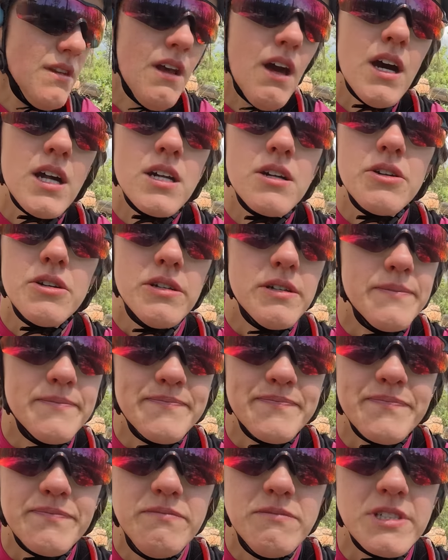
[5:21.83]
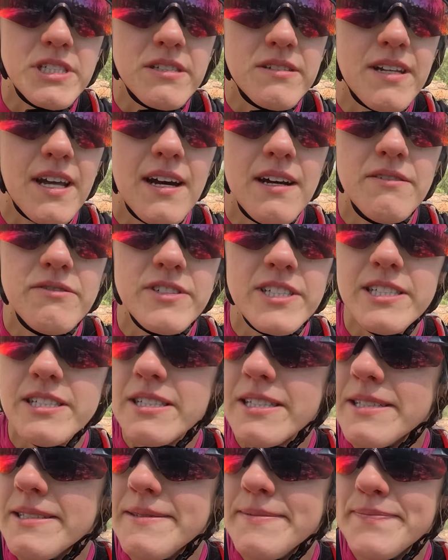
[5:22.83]
I don't know, I'm just not
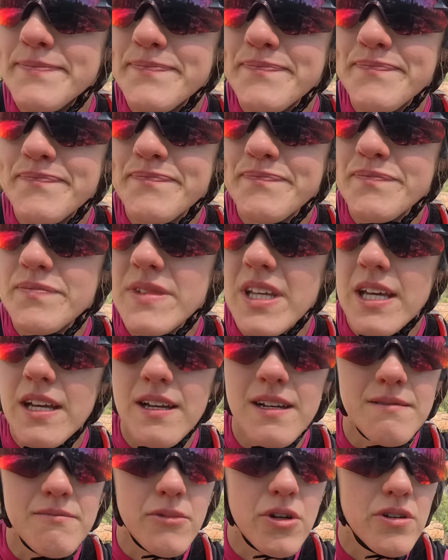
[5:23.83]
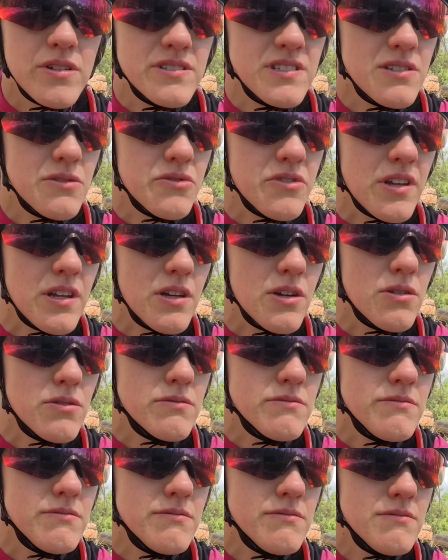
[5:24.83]
feeling it. Like, I'm going so slow.